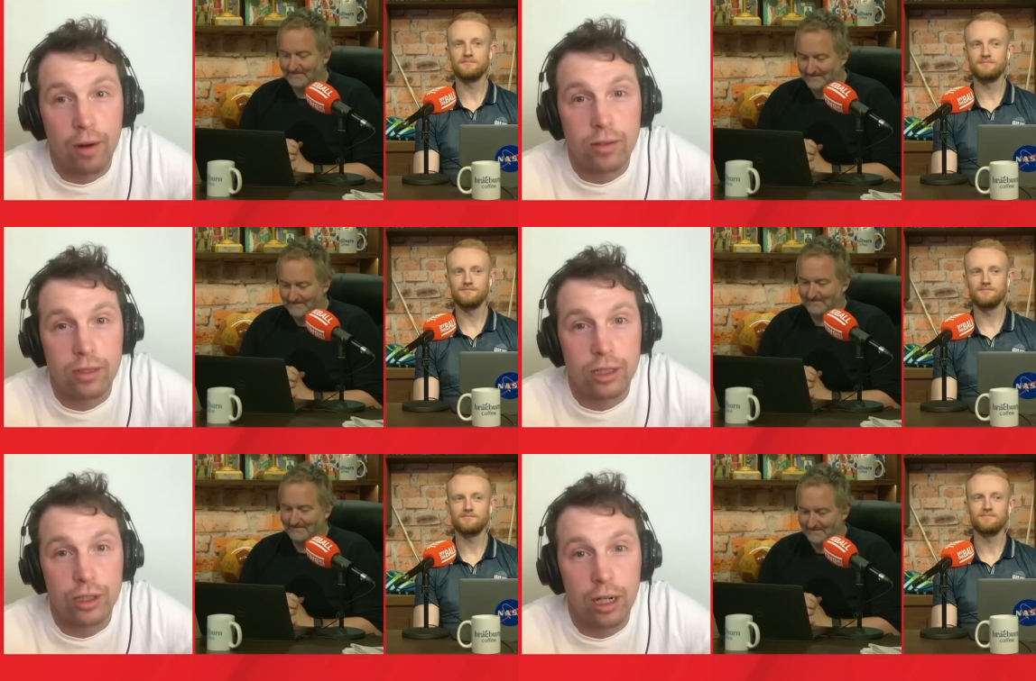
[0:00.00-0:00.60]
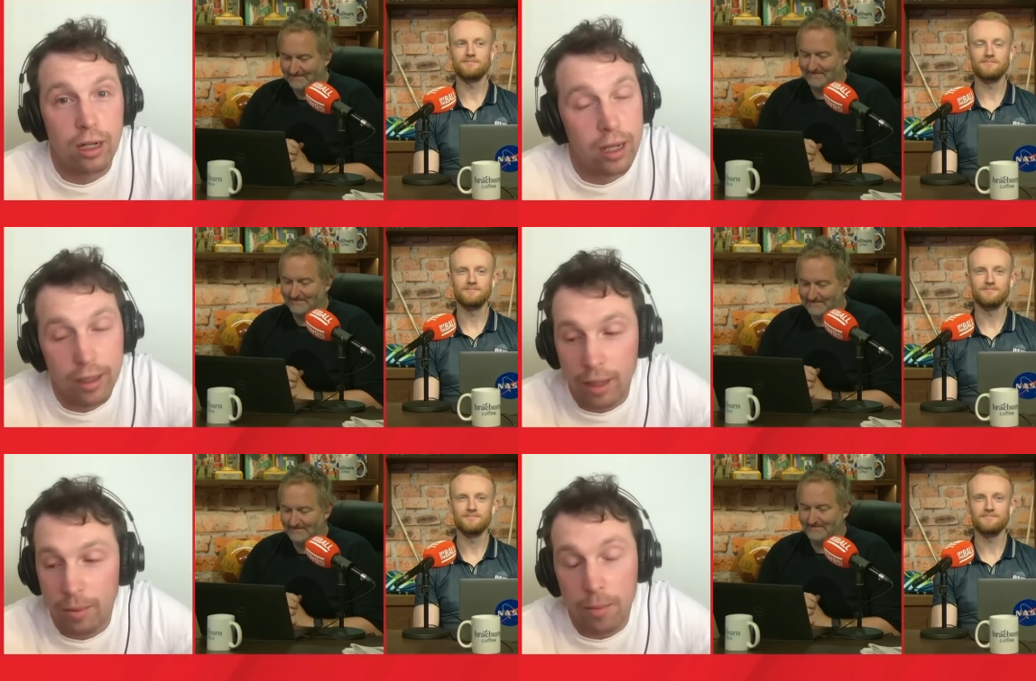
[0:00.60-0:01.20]
Speaker 1: grounds this
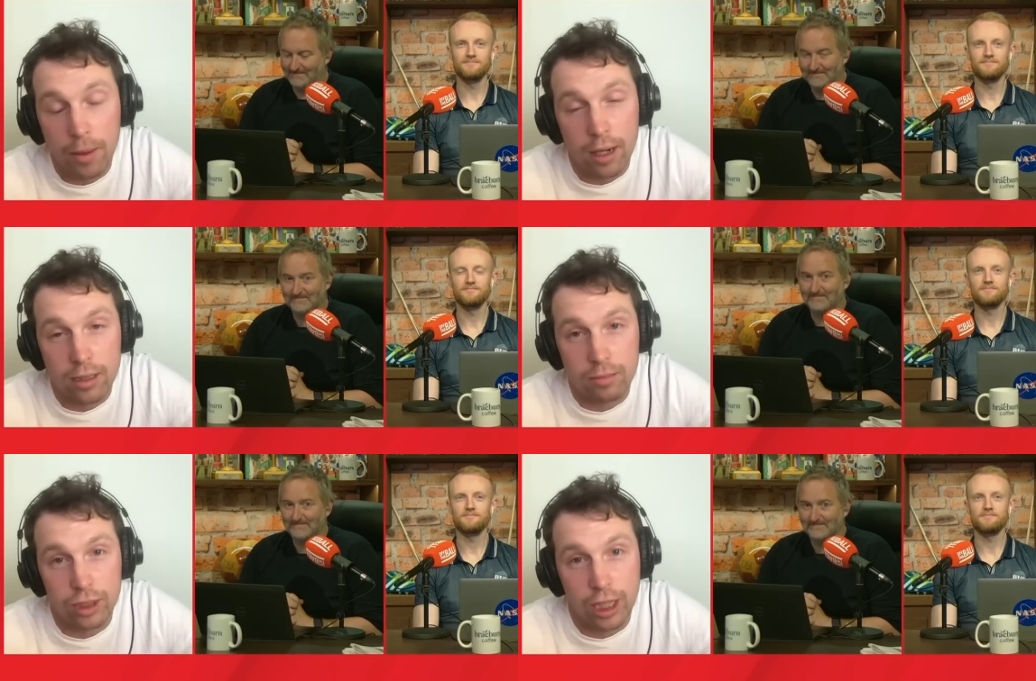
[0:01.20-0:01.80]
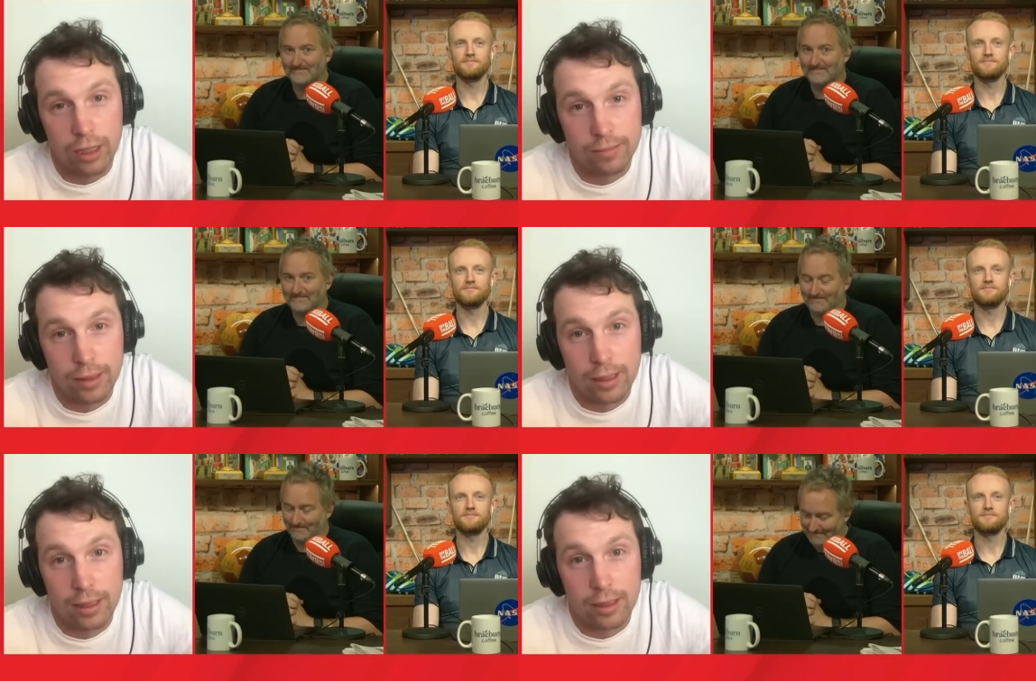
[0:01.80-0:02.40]
year. You could be onto something, Ger.
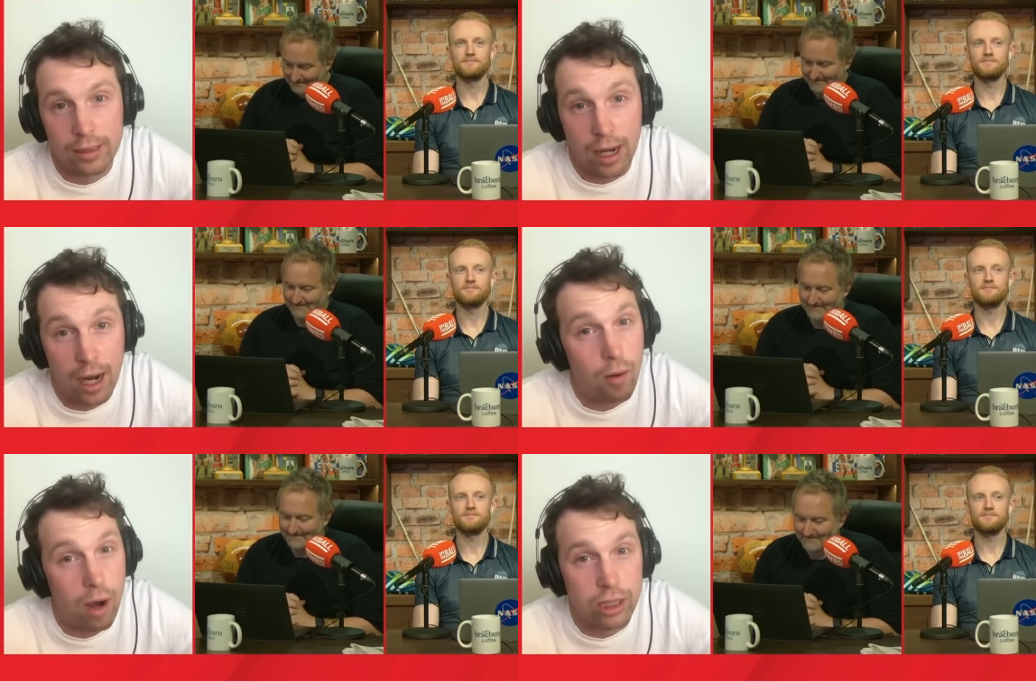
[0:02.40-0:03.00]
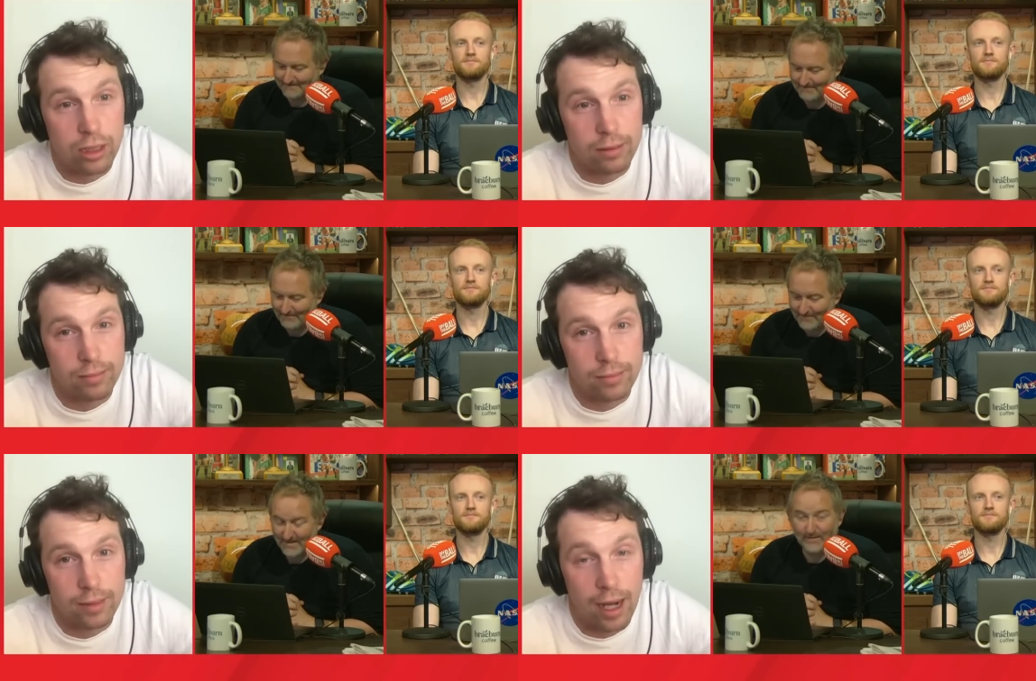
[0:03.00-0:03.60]
They are
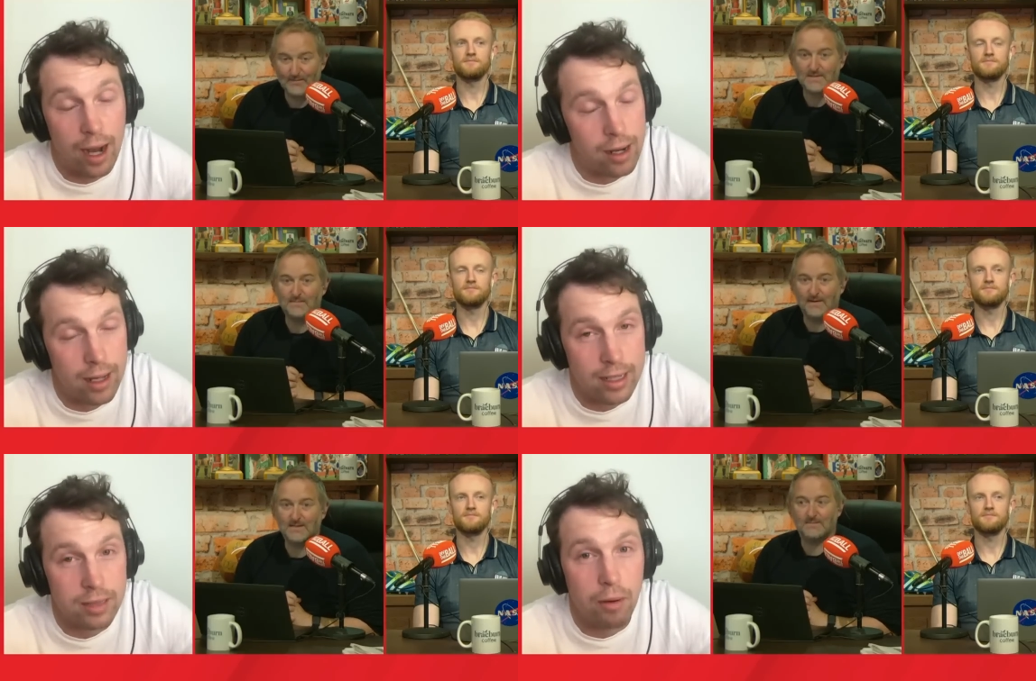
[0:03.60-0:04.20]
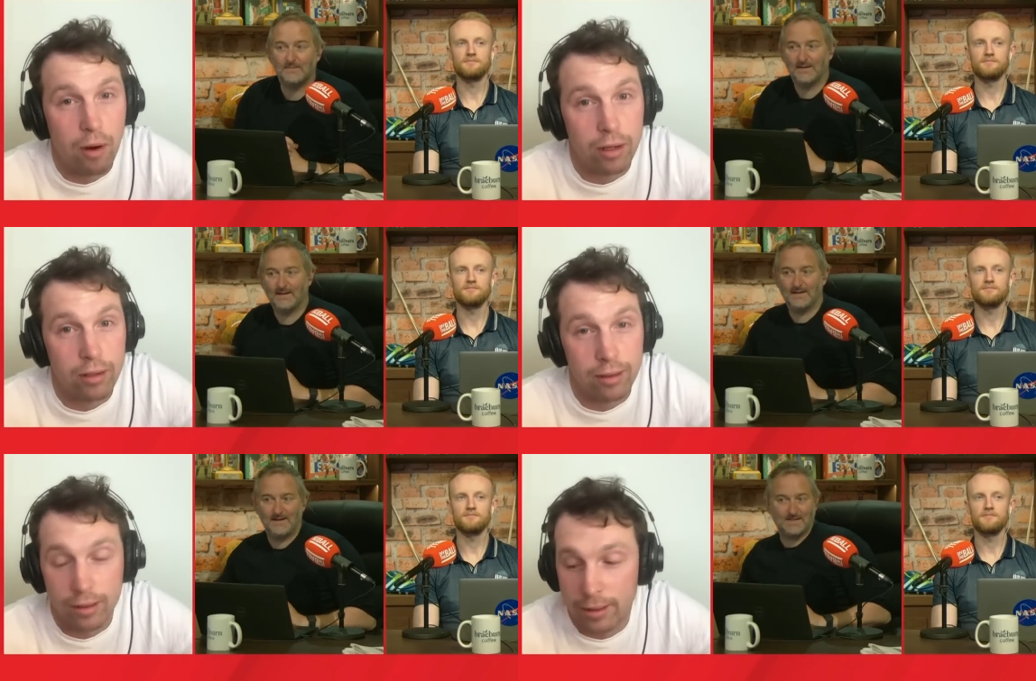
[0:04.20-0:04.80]
watching.
Speaker 2: It, are, it is
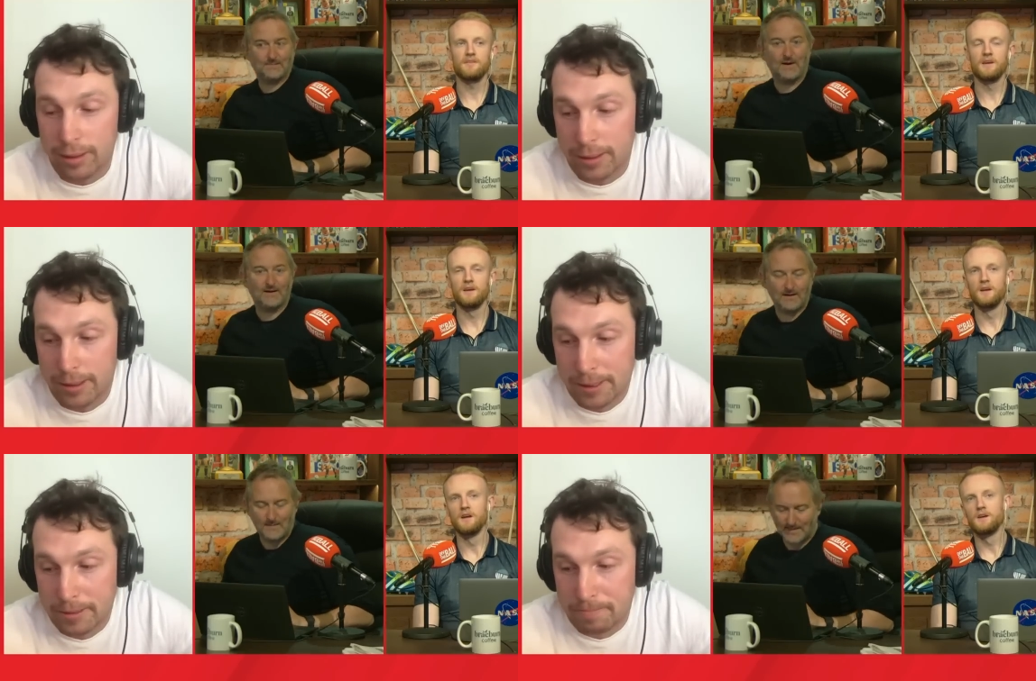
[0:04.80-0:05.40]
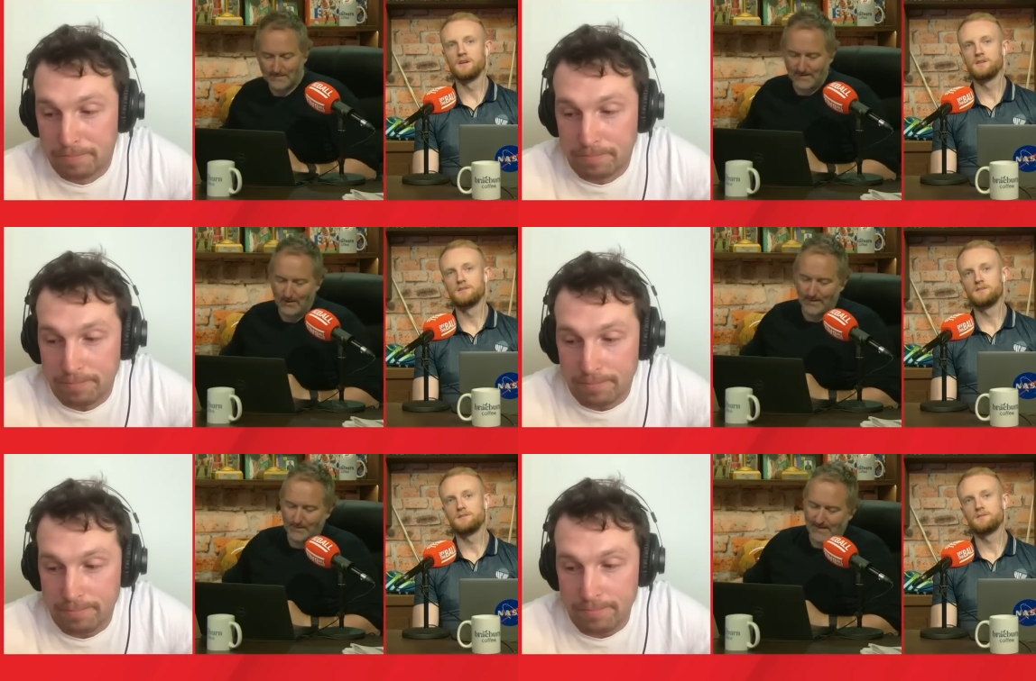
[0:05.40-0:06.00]
important. Inspired Armagh to beat
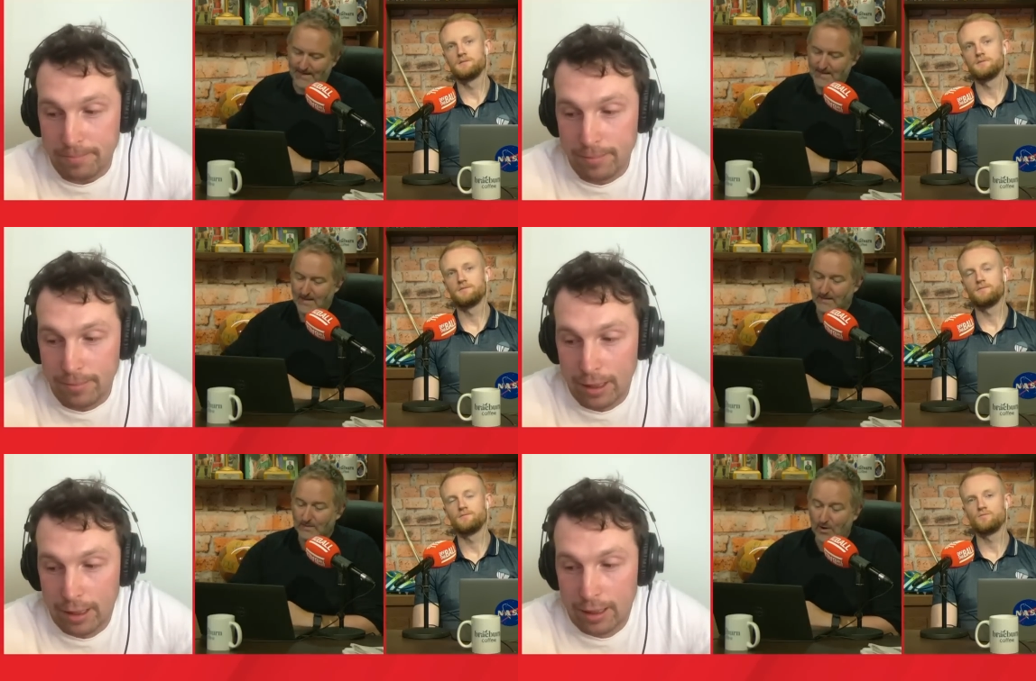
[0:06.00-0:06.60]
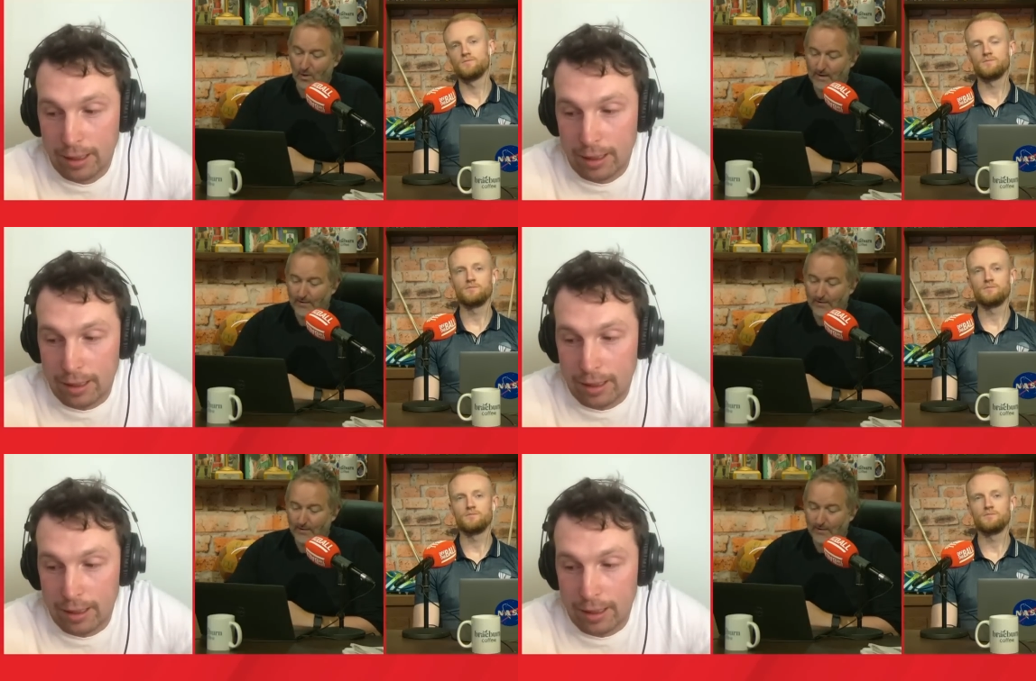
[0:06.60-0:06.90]
Galway at the weekend. So Galway are